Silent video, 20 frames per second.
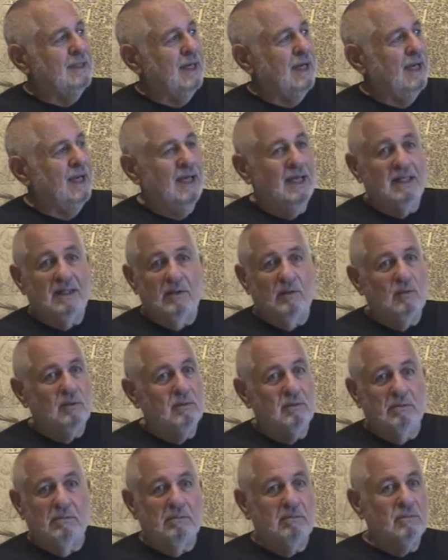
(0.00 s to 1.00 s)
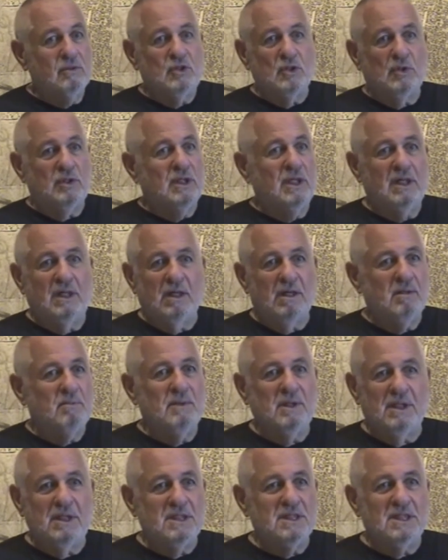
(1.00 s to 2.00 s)
I hadn't joined any
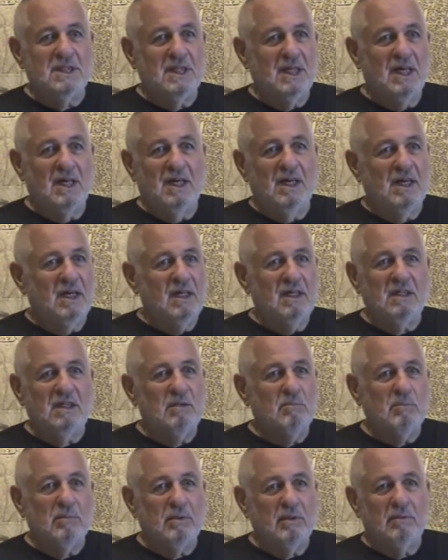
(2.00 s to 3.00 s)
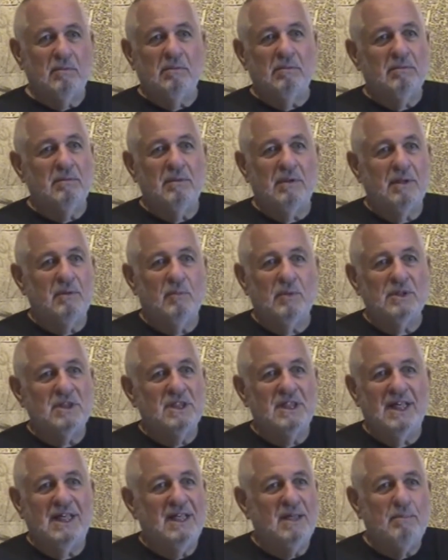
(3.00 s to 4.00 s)
committees in the AIA. Didn't uh, I
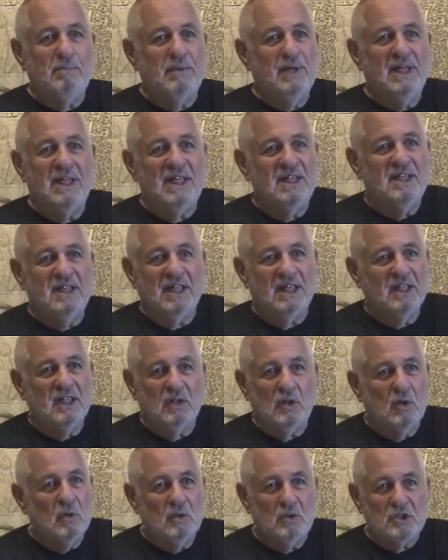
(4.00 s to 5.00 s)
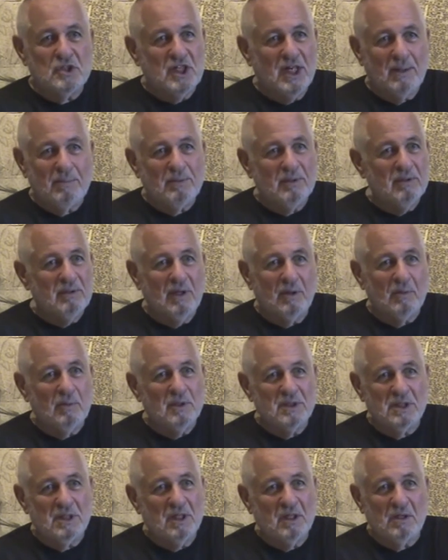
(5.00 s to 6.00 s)
wasn't any anything in the local chapter. I
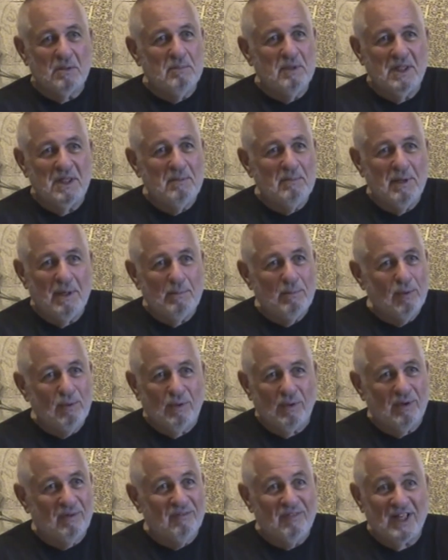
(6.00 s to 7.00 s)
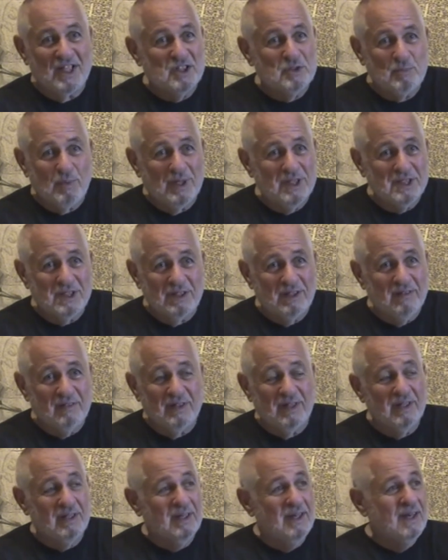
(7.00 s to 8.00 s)
wasn't a committee member or a vice president of
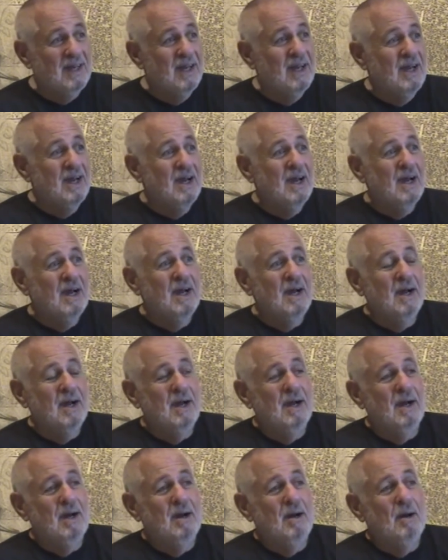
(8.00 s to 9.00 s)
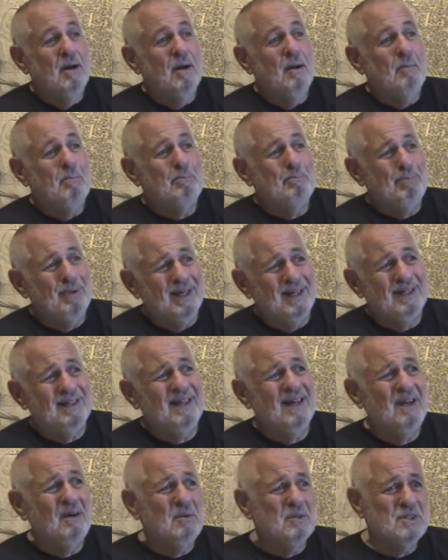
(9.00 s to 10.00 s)
anything.
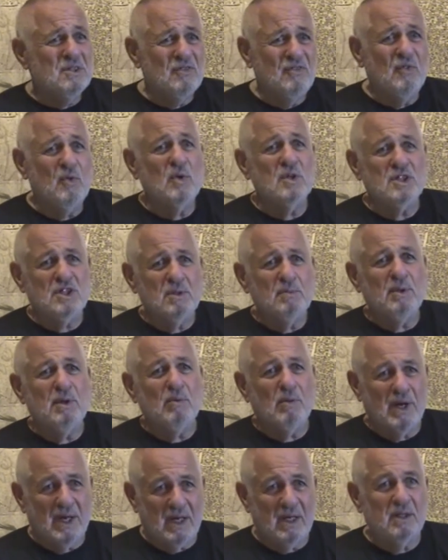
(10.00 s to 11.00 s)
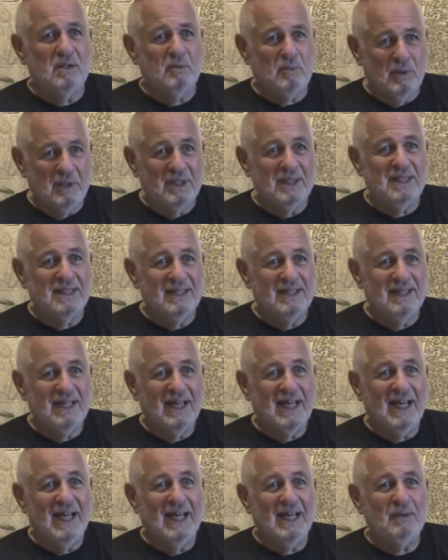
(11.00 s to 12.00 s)
But I was a force to be reckoned with.
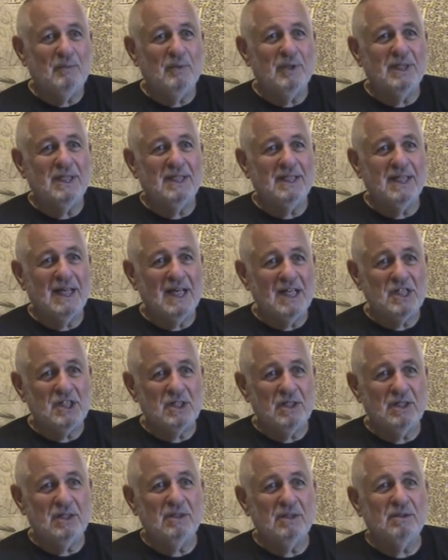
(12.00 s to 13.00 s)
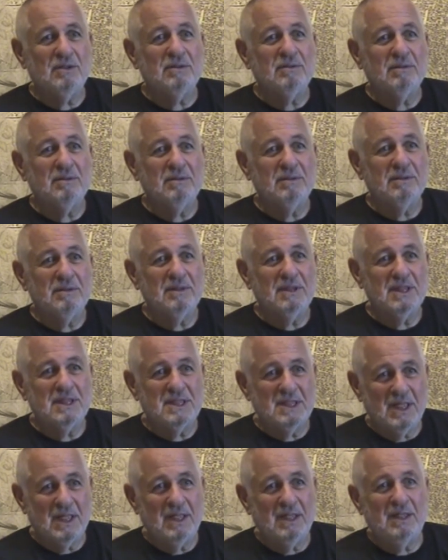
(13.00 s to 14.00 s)
And when the National
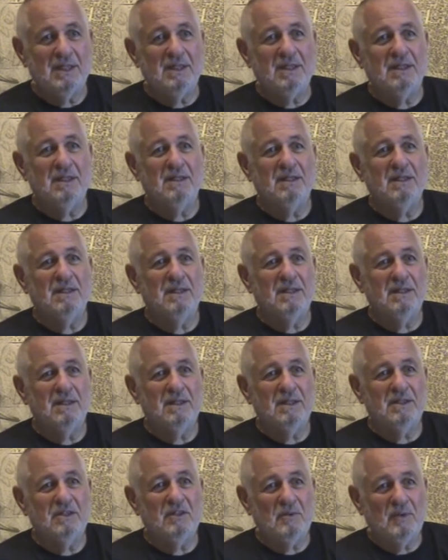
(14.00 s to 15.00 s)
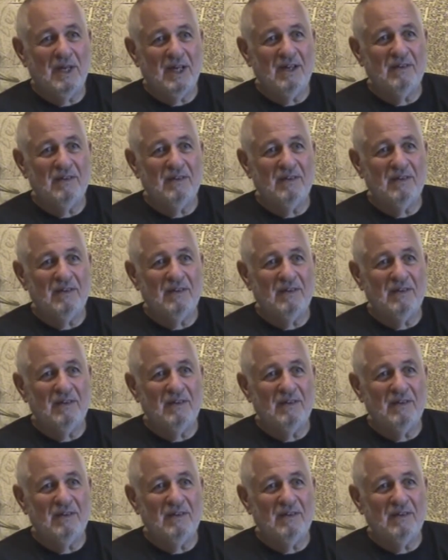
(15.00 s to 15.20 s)
decided to